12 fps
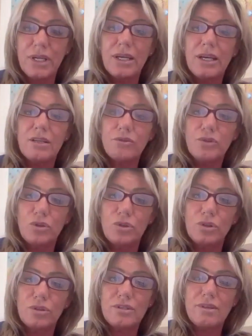and of
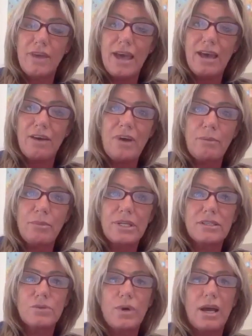course their families
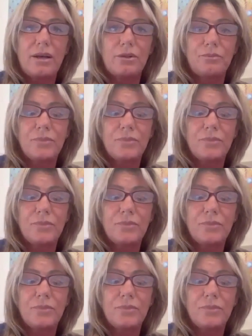as well.